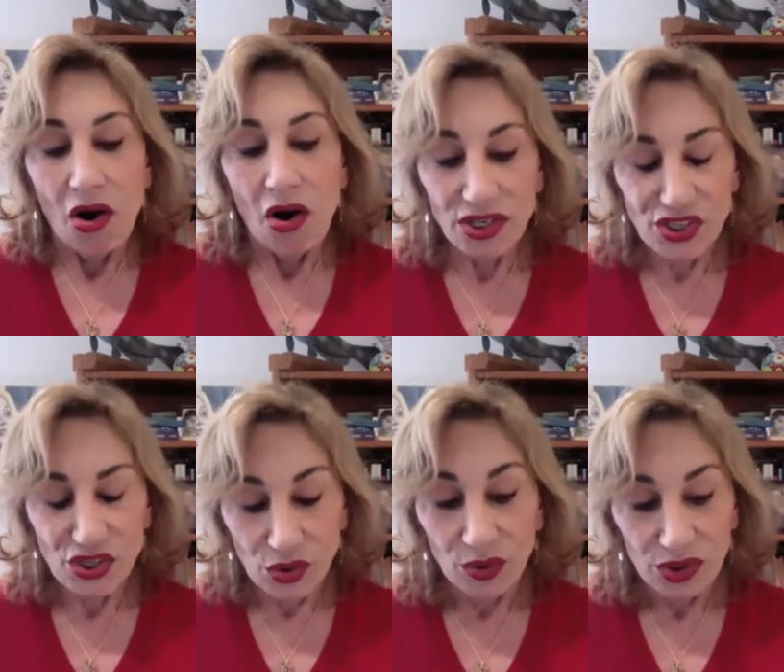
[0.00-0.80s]
art
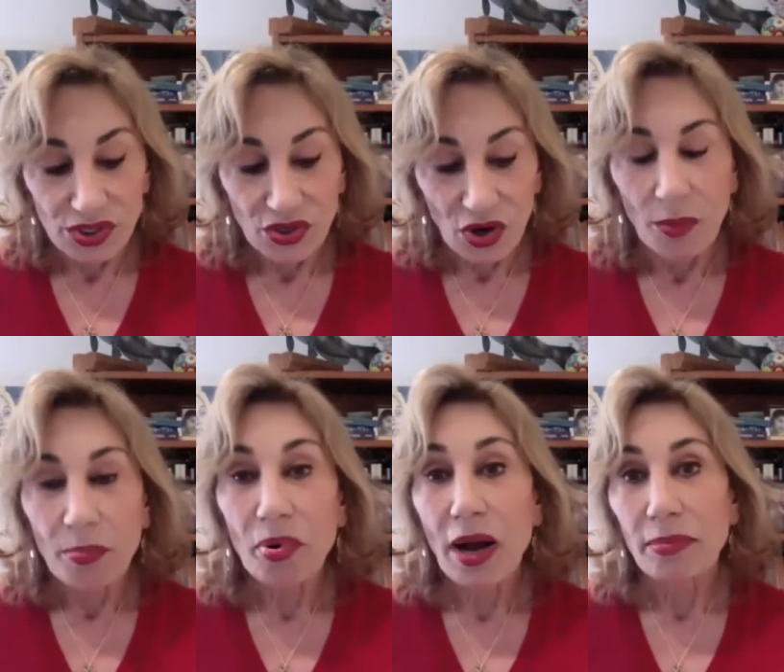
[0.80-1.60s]
schools are
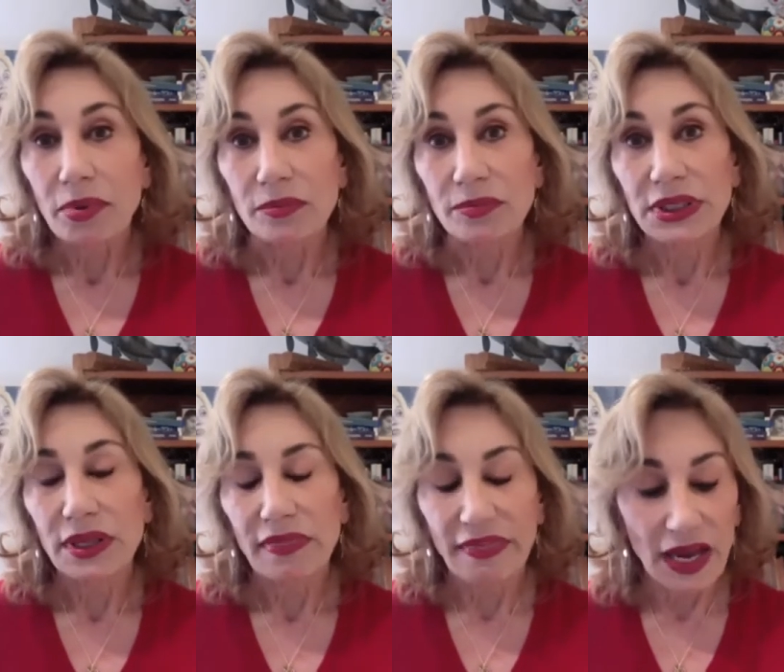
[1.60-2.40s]
a problem.
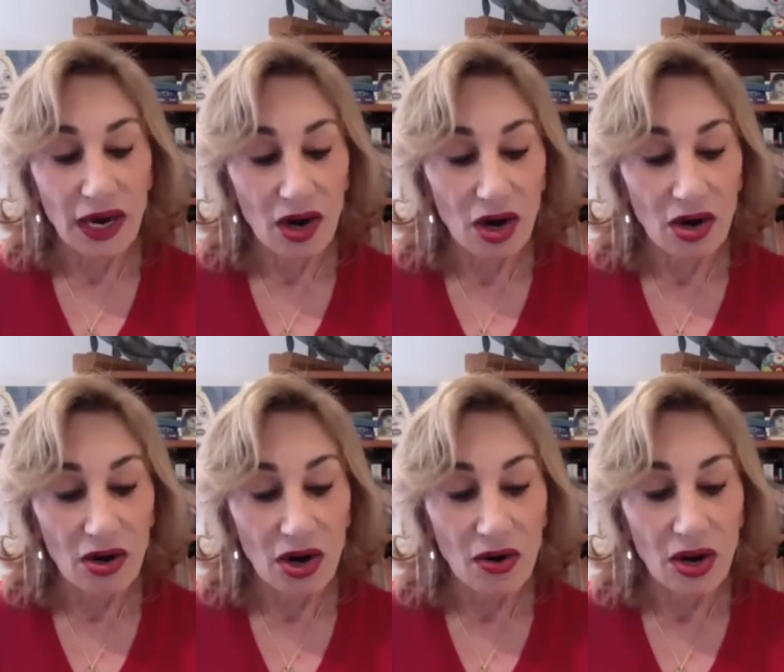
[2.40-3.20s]
They're,
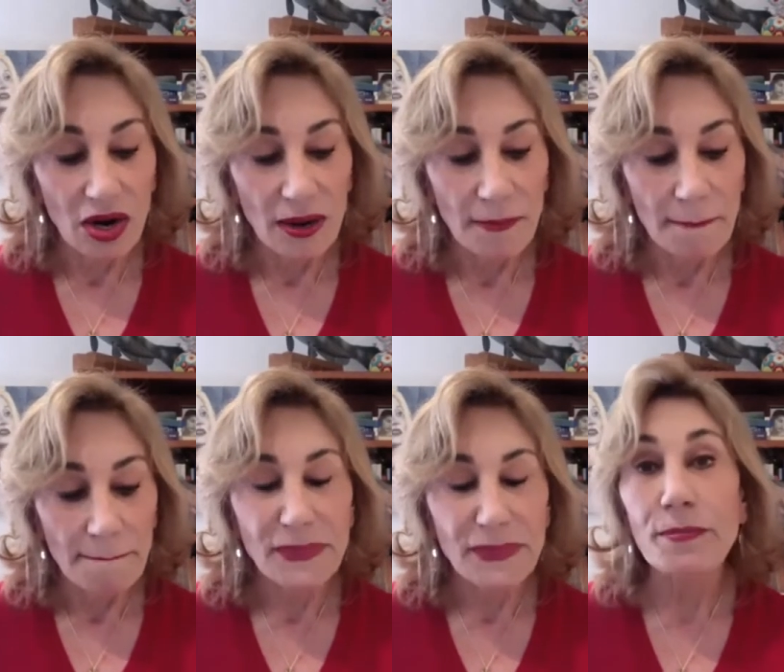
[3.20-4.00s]

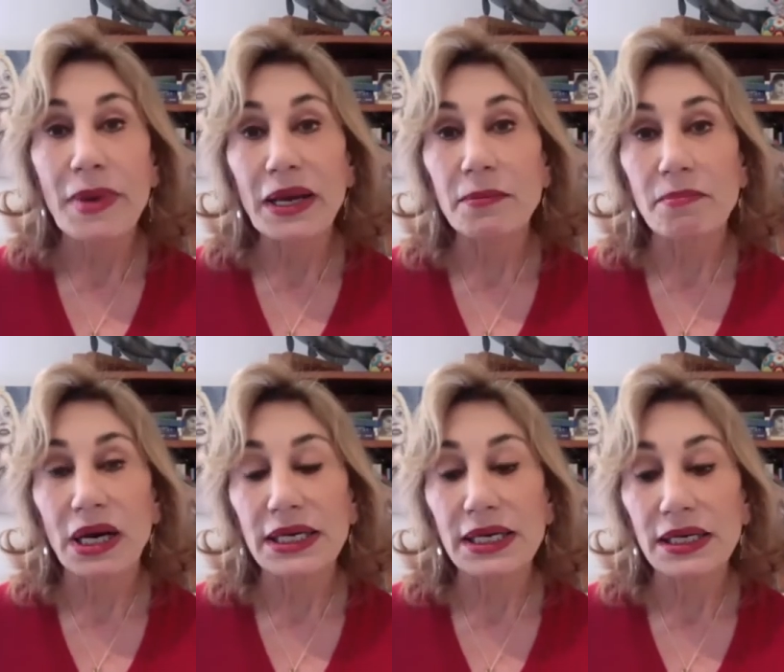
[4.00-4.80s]
to make
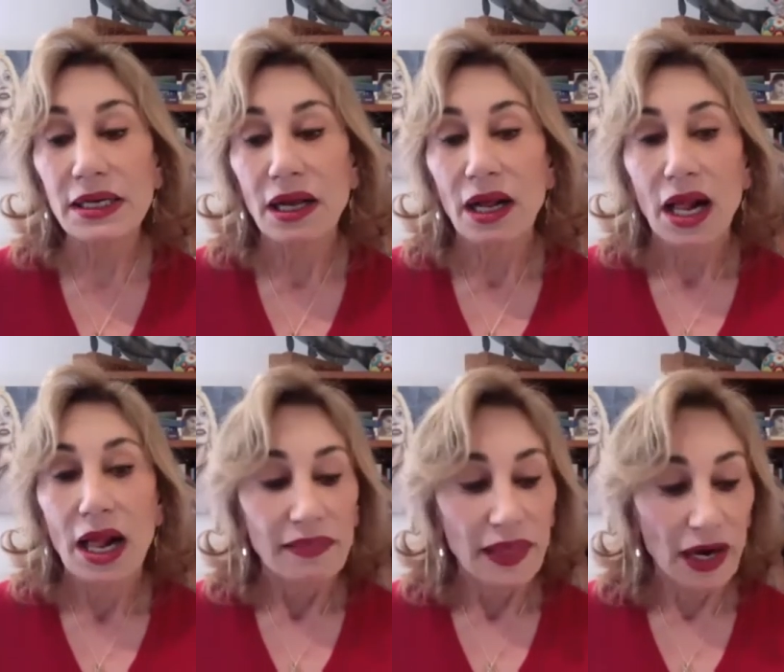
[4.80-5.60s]
money,
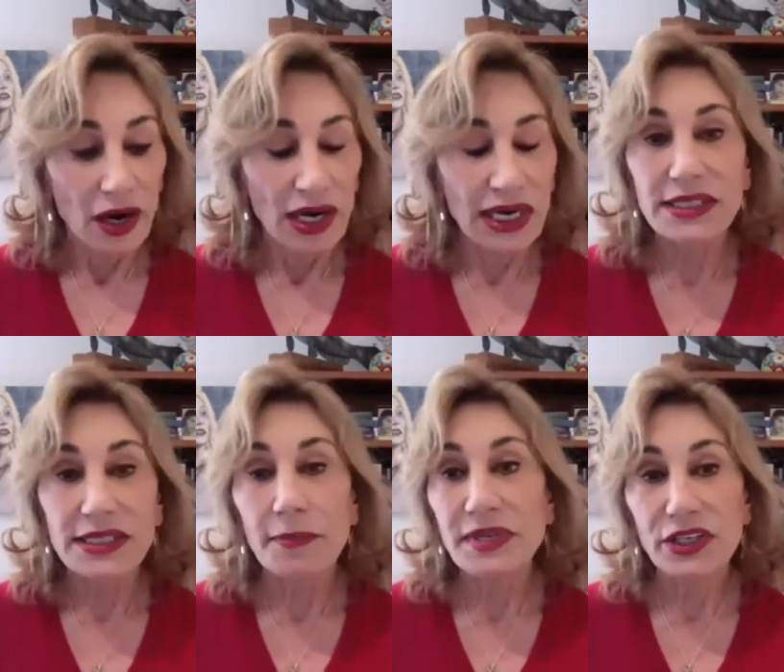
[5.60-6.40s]
they're
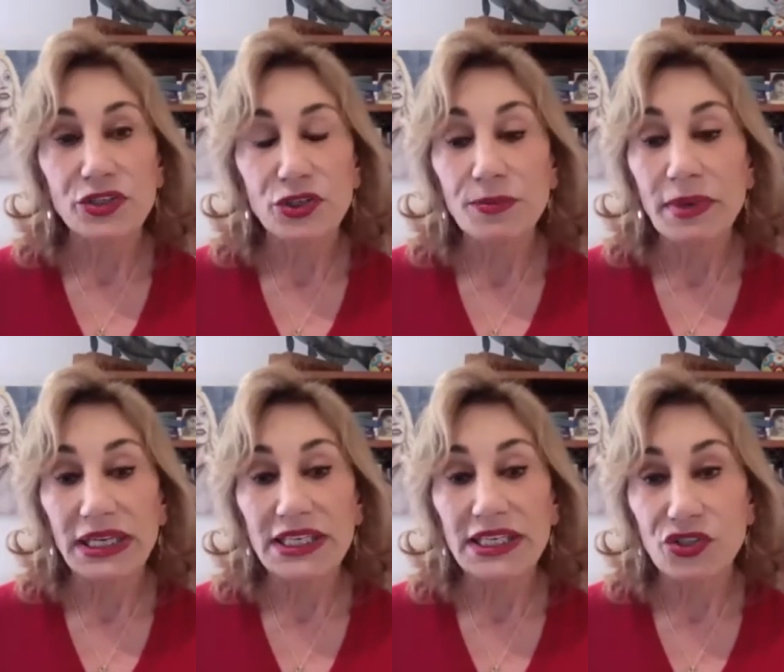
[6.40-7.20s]
accepting too
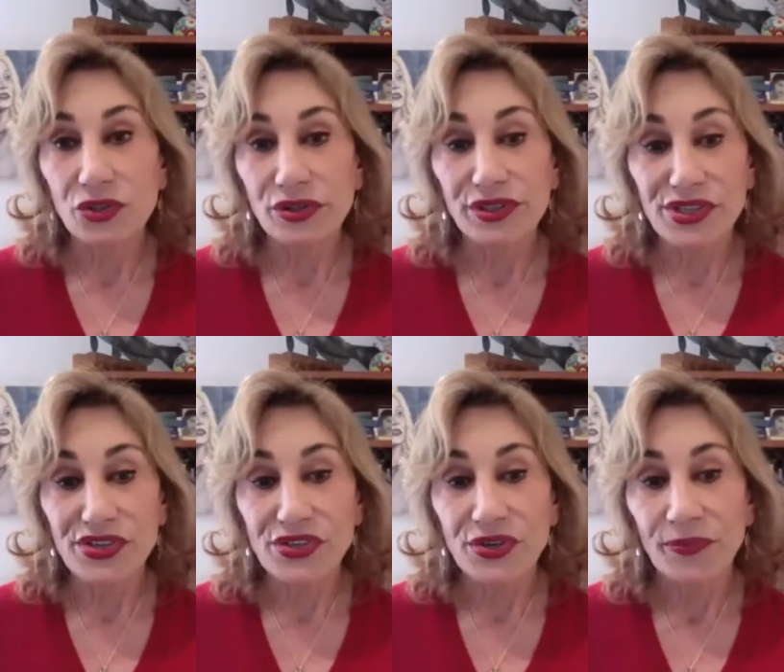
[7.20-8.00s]
many students.
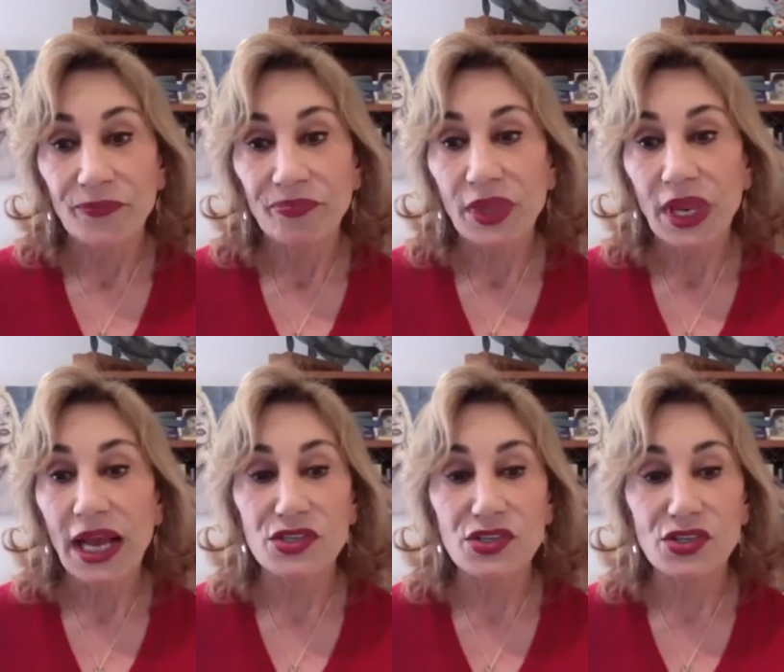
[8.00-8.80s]

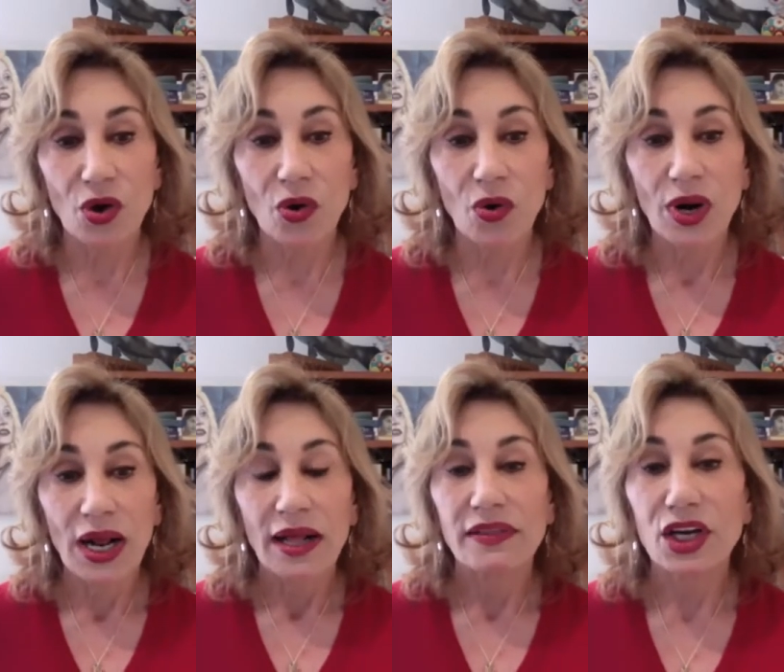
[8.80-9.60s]
And so
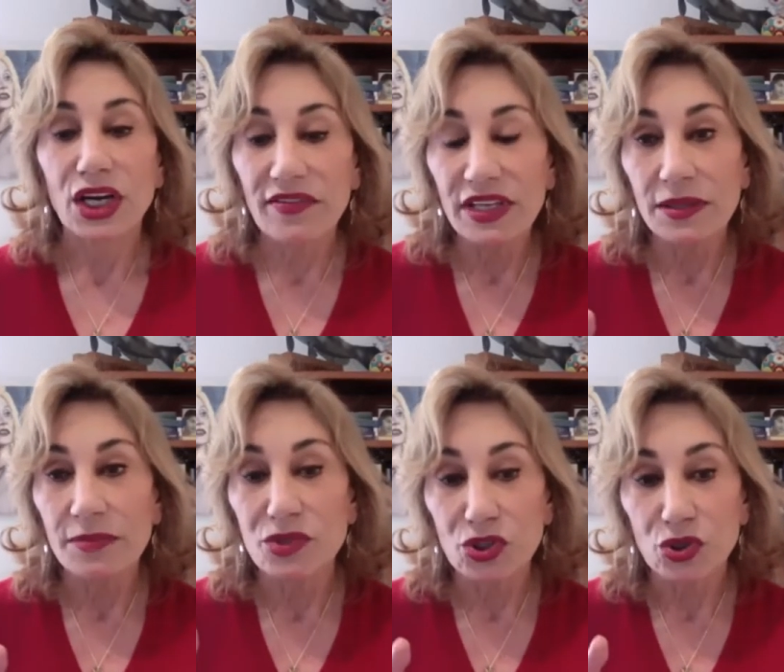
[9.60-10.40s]
they're giving
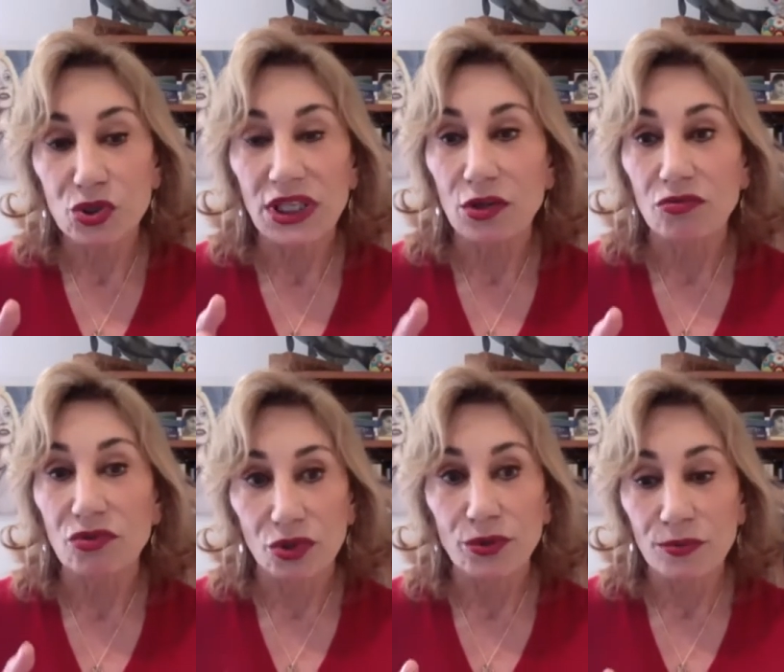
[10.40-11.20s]
them too little
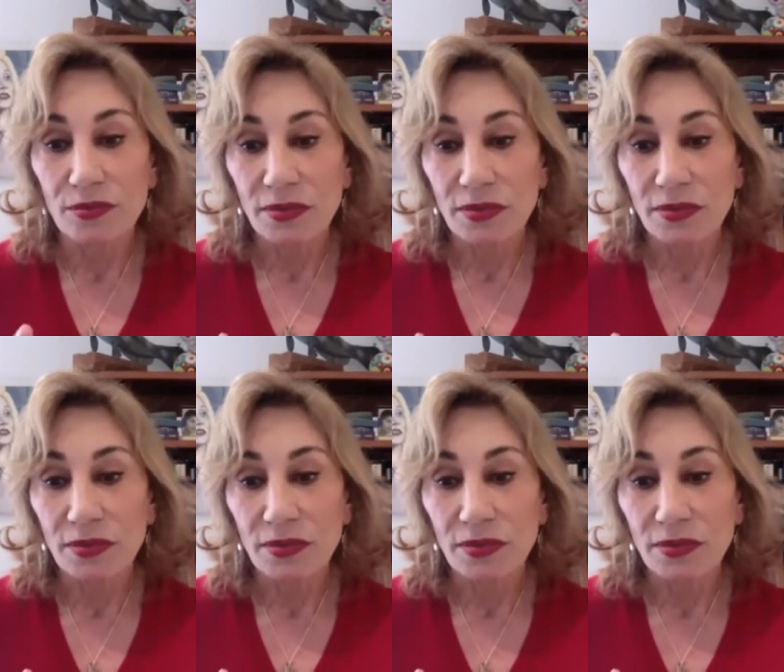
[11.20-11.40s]
room.